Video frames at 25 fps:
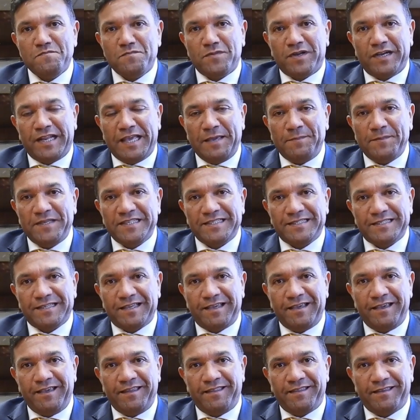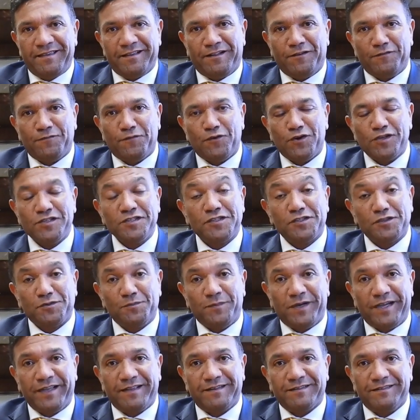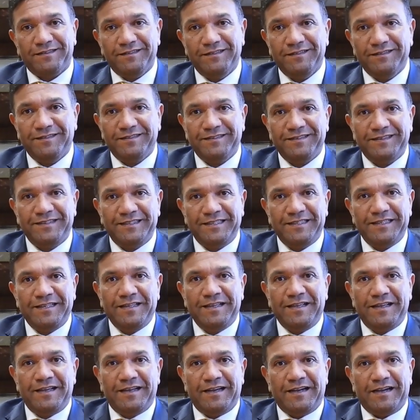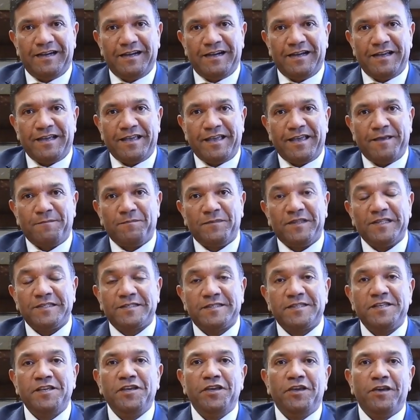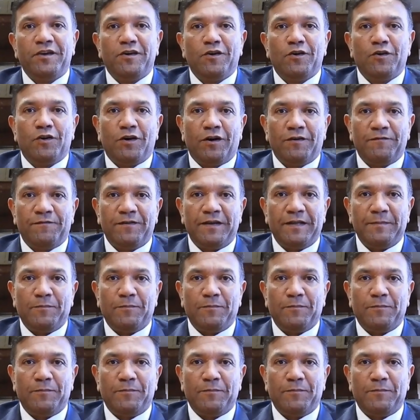My name is Keith Alfonso Michael. I am the CEO of